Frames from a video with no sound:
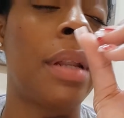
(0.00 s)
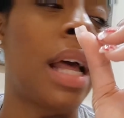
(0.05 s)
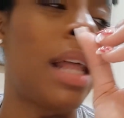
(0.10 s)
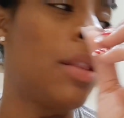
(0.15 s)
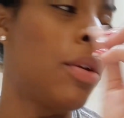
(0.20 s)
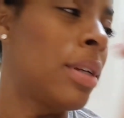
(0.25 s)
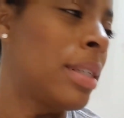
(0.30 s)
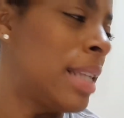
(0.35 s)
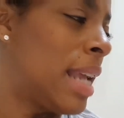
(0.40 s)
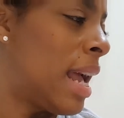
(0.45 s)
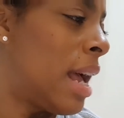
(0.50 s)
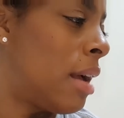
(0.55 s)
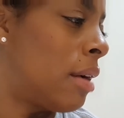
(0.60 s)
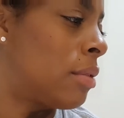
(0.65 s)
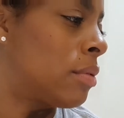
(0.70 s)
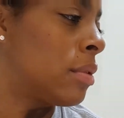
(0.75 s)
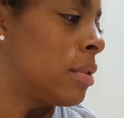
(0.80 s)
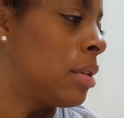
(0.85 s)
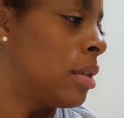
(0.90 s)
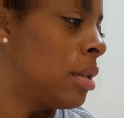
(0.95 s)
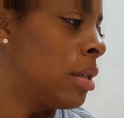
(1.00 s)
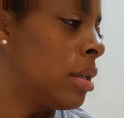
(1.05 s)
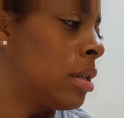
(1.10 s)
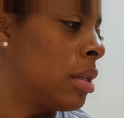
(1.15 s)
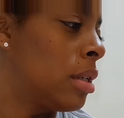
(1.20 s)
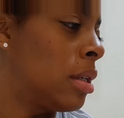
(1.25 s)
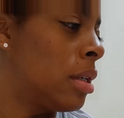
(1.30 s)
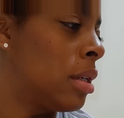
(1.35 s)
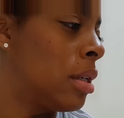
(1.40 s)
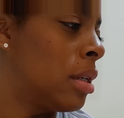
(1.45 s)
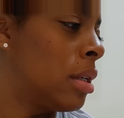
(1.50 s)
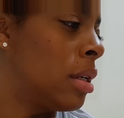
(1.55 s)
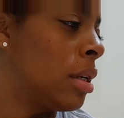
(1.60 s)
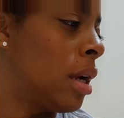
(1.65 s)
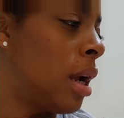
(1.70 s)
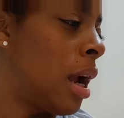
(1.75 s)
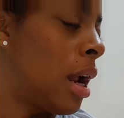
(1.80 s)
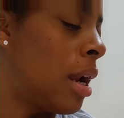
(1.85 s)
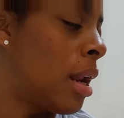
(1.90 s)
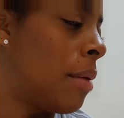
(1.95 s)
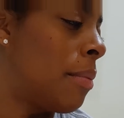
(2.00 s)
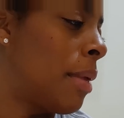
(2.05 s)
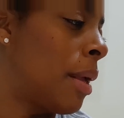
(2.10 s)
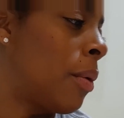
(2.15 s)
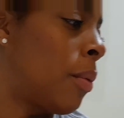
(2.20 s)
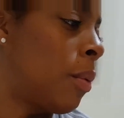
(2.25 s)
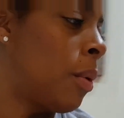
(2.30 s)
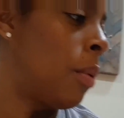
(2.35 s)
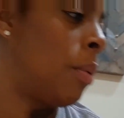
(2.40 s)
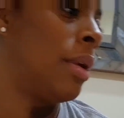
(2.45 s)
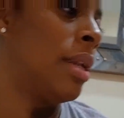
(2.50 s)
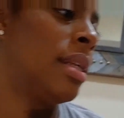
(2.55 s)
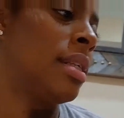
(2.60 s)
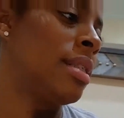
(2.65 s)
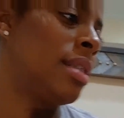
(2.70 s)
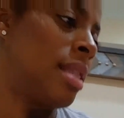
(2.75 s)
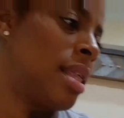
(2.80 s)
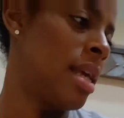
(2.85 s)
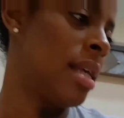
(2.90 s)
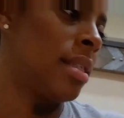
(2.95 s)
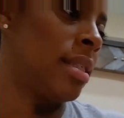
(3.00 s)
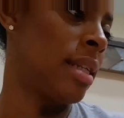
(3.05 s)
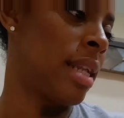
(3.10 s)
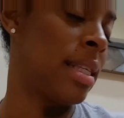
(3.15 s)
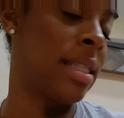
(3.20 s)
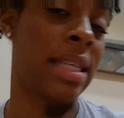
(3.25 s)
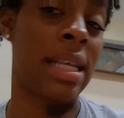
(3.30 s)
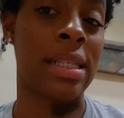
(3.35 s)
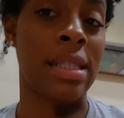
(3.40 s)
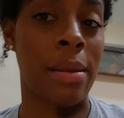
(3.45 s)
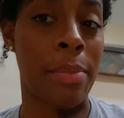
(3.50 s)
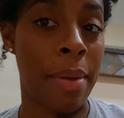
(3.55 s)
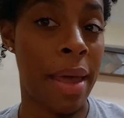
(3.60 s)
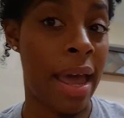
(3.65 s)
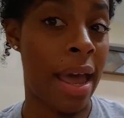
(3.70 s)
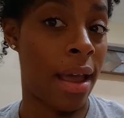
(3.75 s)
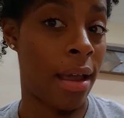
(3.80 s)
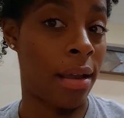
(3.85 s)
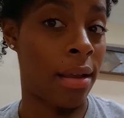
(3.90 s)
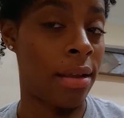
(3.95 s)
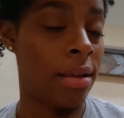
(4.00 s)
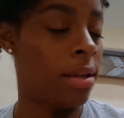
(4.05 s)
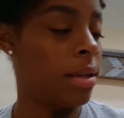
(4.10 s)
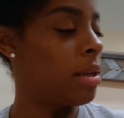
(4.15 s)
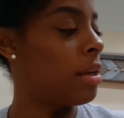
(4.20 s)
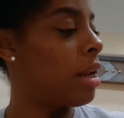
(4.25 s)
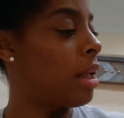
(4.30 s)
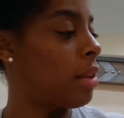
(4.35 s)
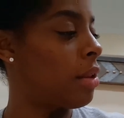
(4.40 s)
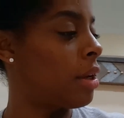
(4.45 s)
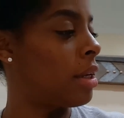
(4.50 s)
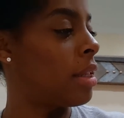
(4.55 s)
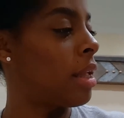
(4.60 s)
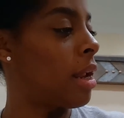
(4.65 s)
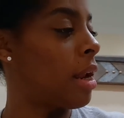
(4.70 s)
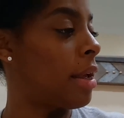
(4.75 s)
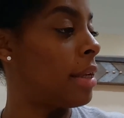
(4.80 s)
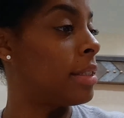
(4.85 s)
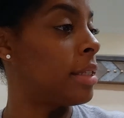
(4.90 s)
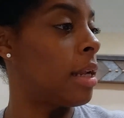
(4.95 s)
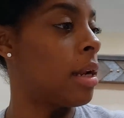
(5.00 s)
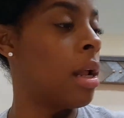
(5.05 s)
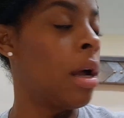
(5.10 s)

I looked down and I'm like, well, what is this? And I see it's a pack. And I look at her and I said,